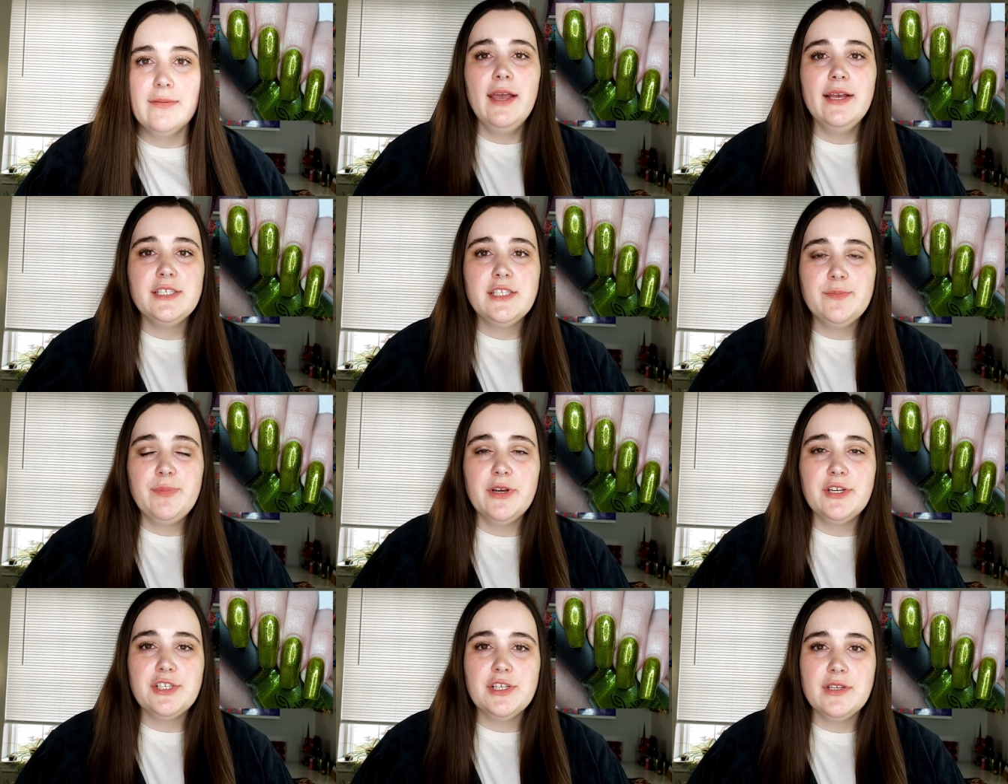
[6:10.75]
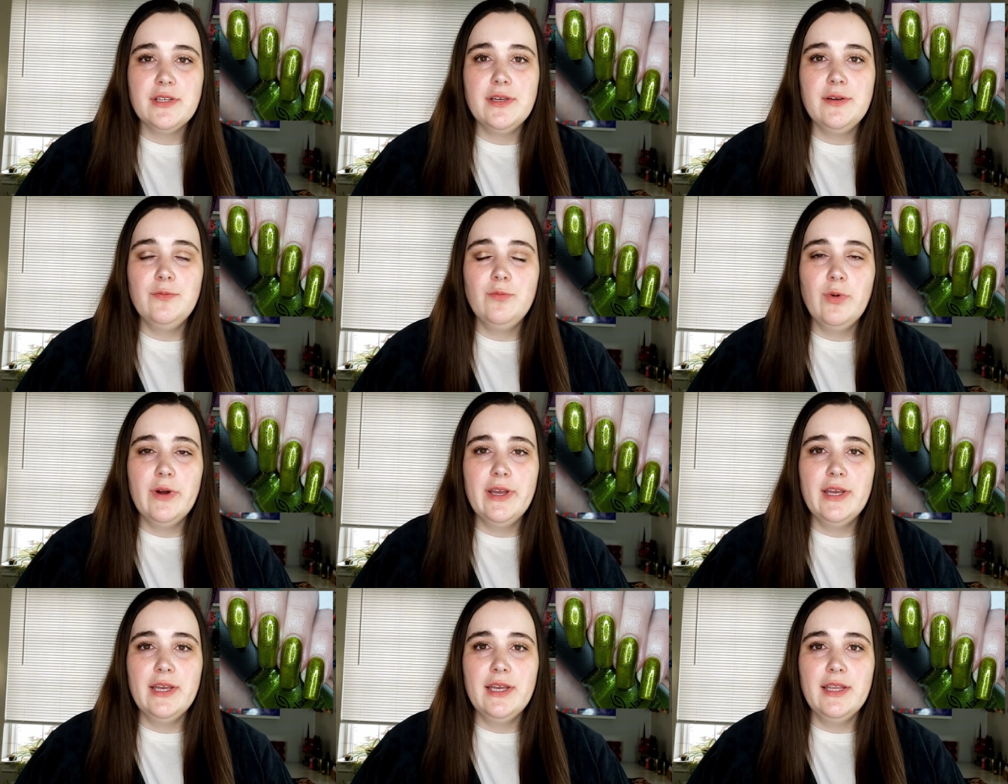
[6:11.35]
Especially
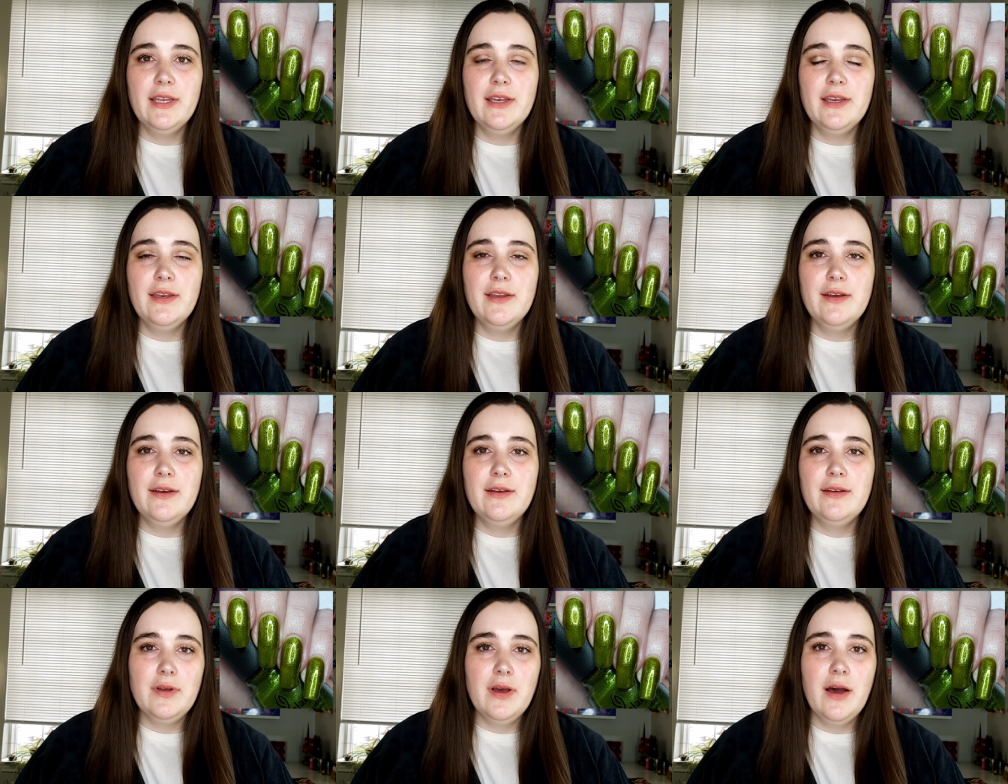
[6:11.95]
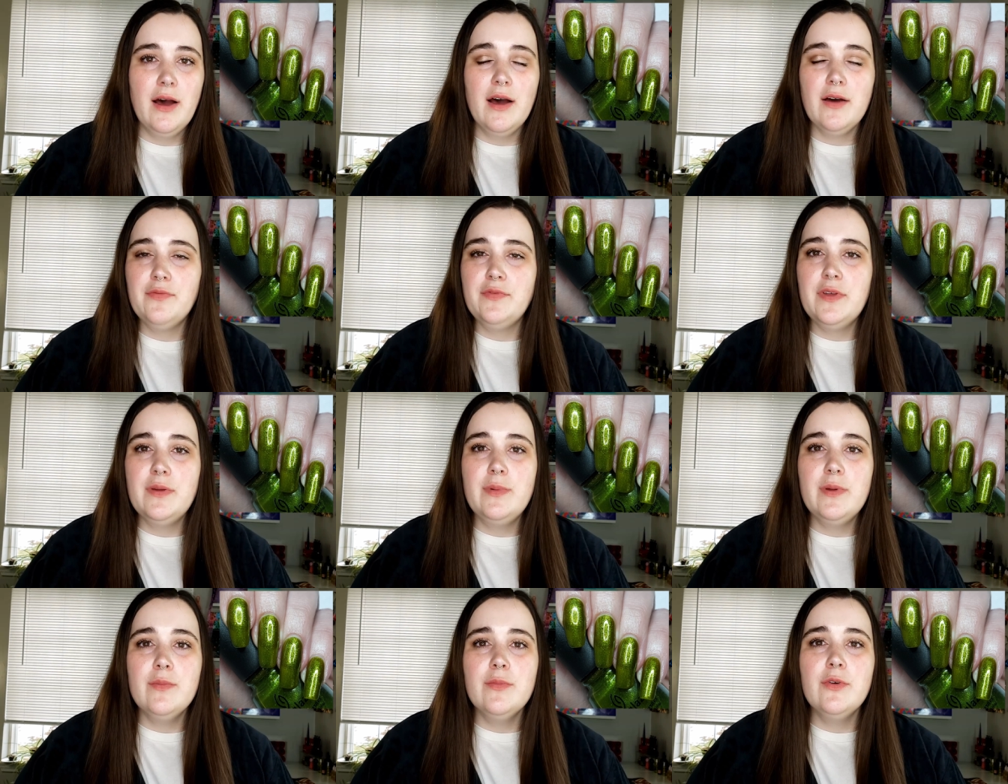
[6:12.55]
when uh,
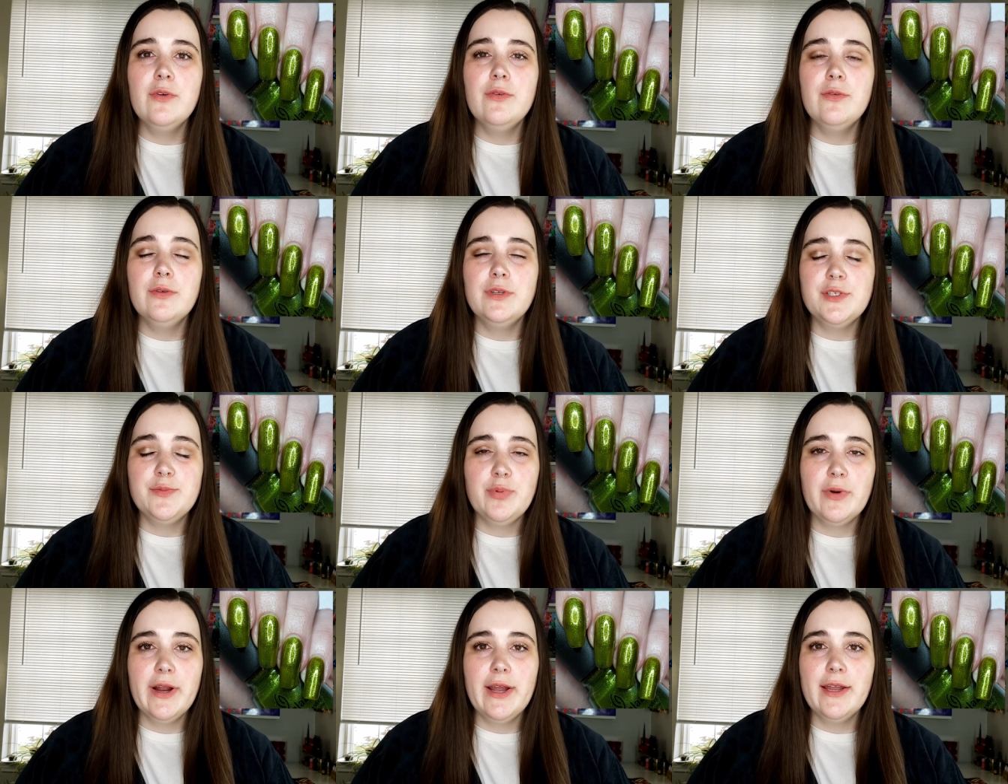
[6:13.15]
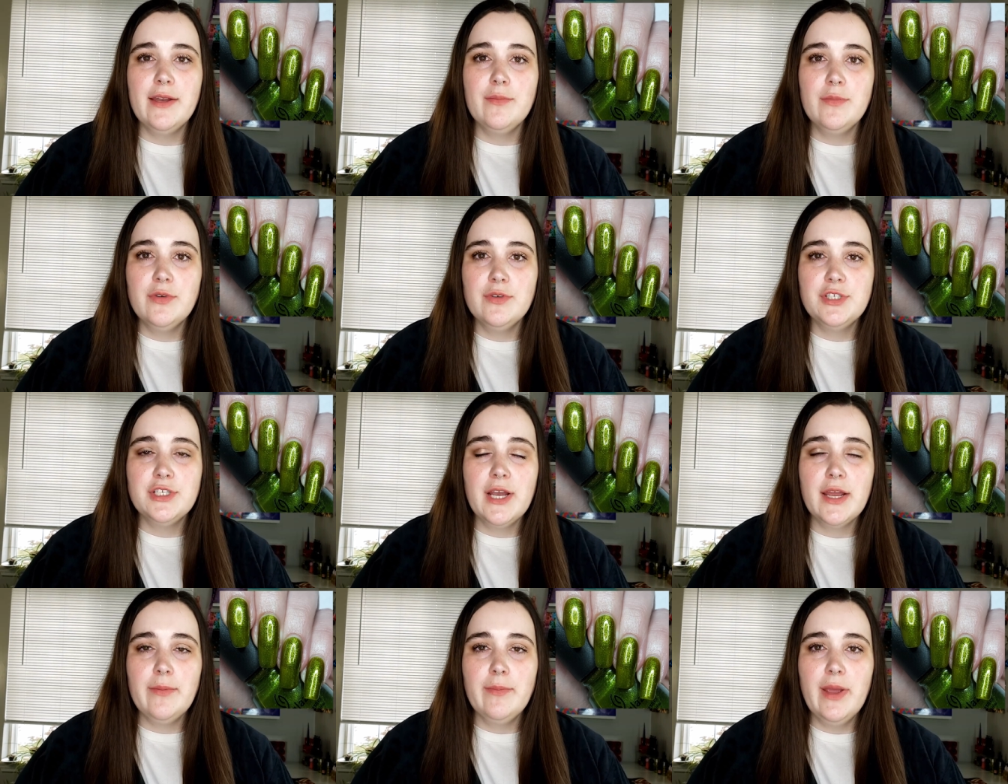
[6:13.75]
Phoebe Moon's brand,
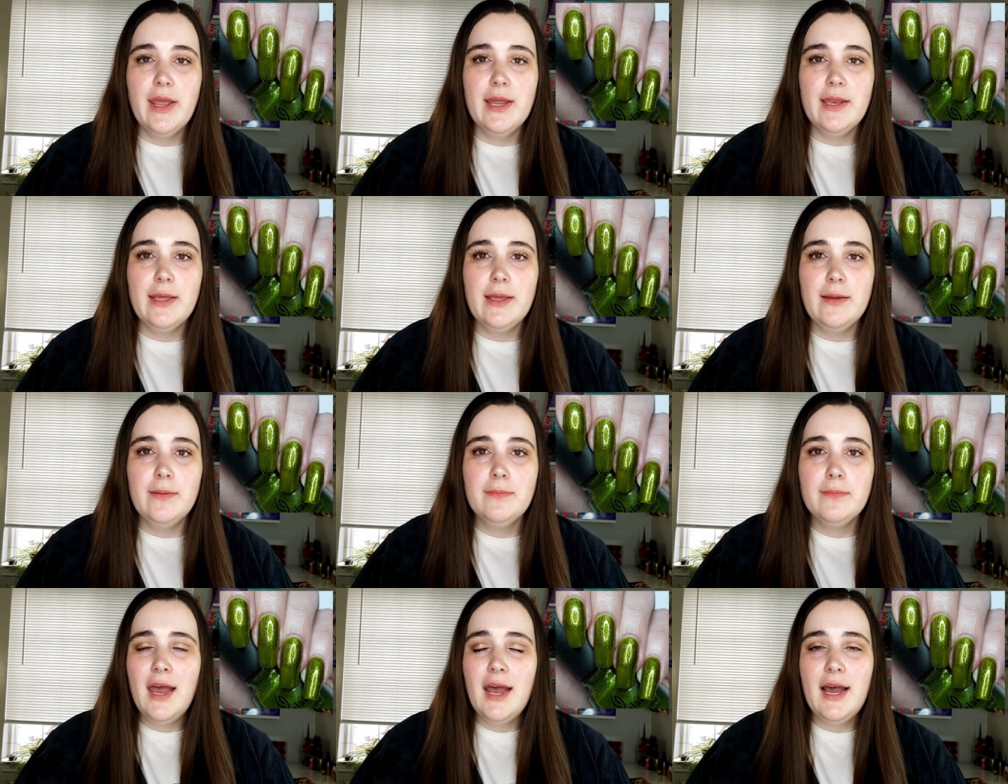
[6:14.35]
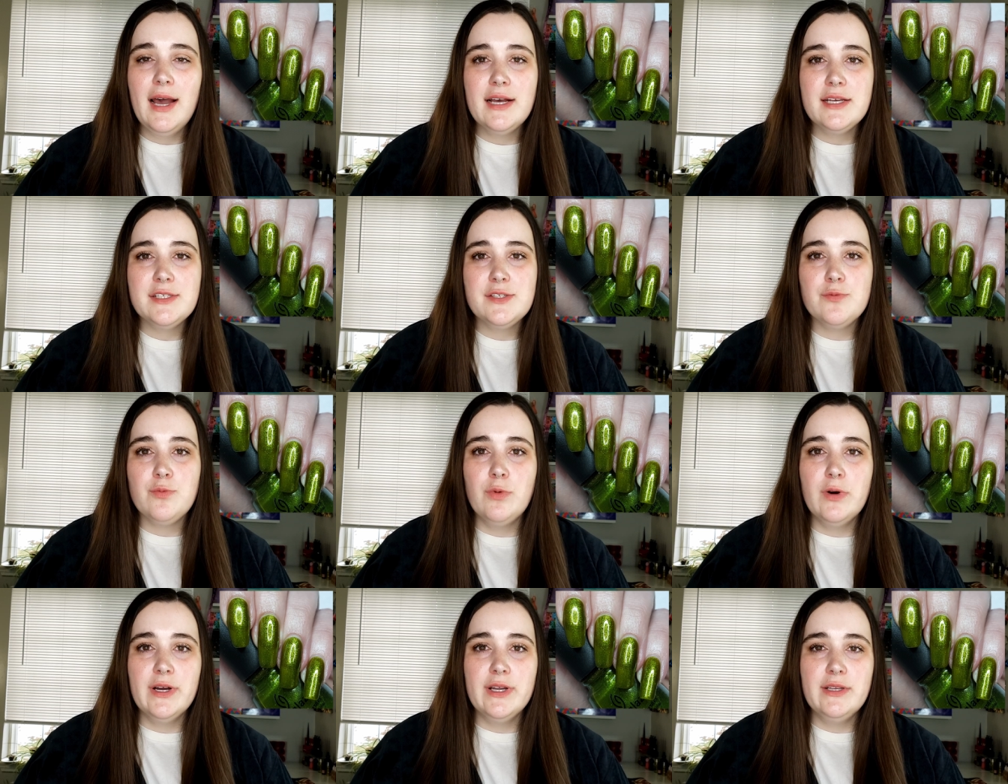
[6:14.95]
Moonshine Mani, has
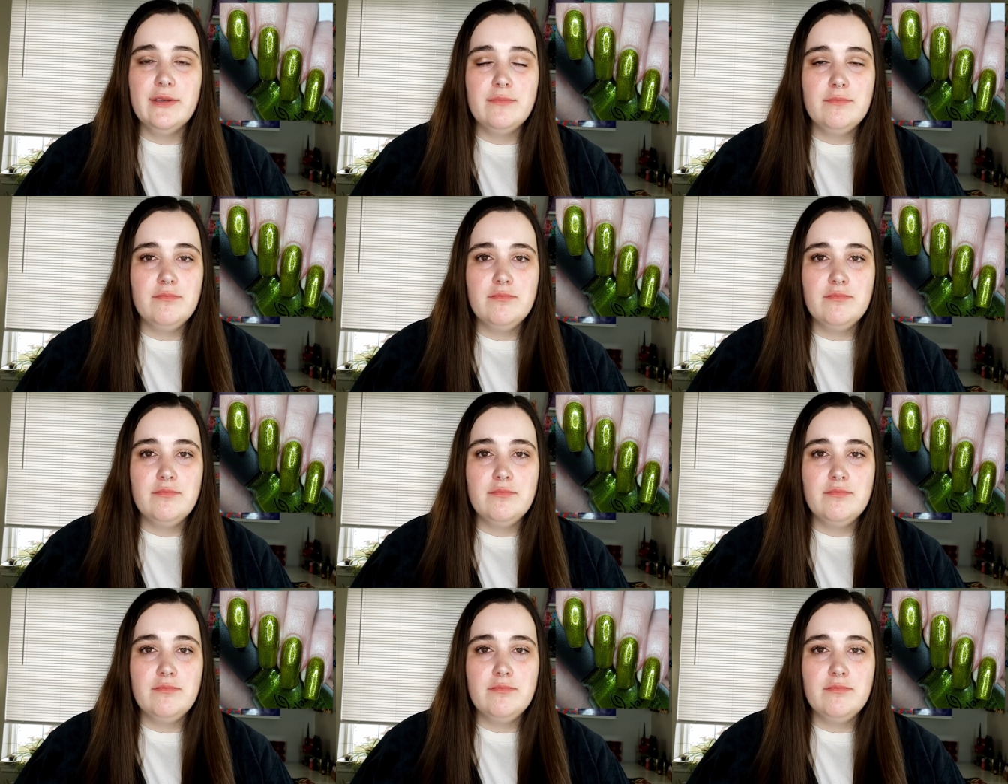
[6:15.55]
what